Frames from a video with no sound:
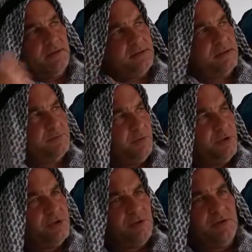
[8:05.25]
the
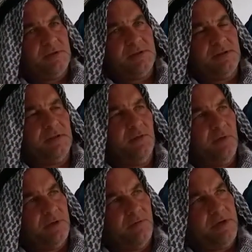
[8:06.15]
suspicions, and they
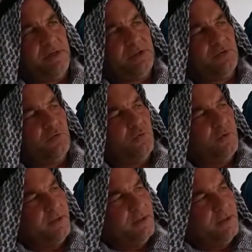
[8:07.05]
were ready to